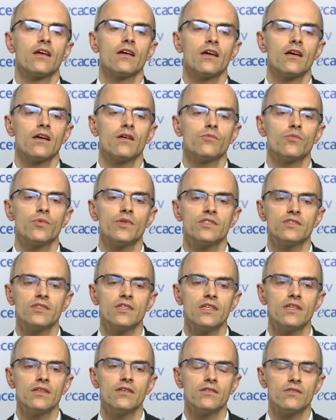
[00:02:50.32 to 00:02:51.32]
We
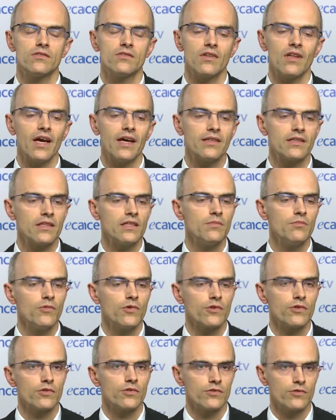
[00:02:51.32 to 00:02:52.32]
see slightly
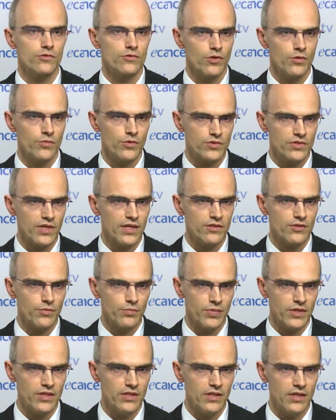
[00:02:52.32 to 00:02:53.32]
more
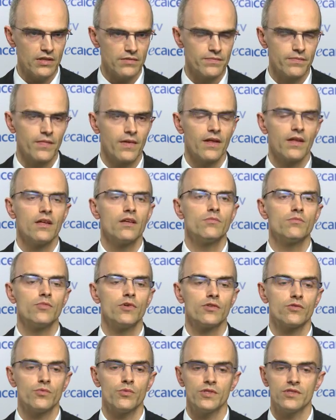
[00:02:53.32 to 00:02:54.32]
thrombocytopenia,
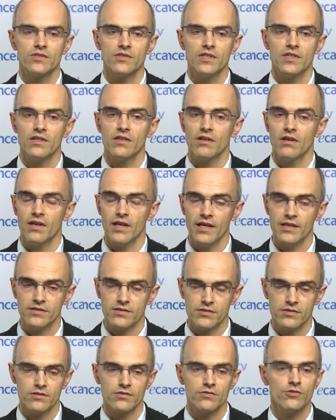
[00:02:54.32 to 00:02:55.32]
but we see
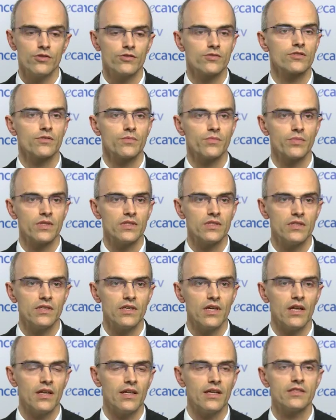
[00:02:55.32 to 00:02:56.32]
less
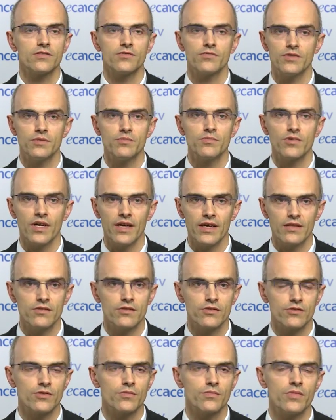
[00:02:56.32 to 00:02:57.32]
neutropenia, less febrile
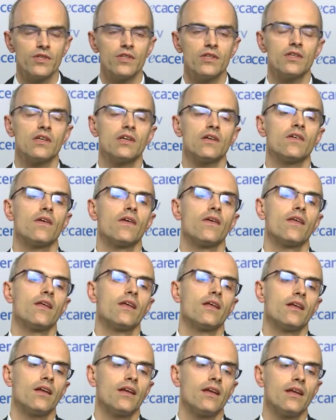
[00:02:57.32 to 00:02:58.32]
neutropenia,
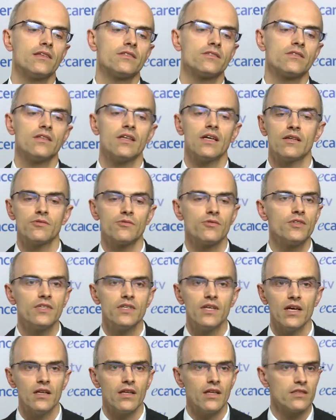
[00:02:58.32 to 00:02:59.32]
less
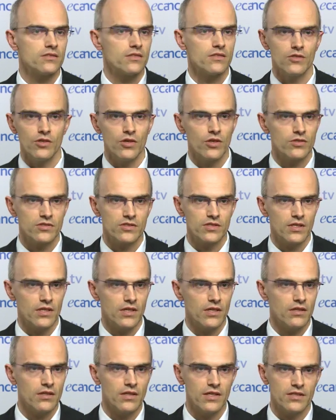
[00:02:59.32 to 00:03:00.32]
diarrhea, less
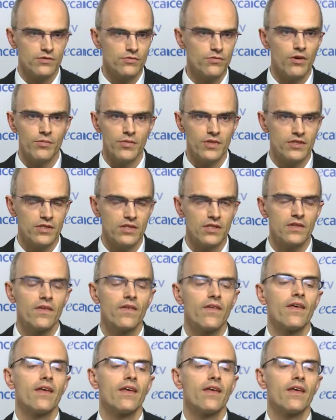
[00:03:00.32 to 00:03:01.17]
nausea, less vomiting.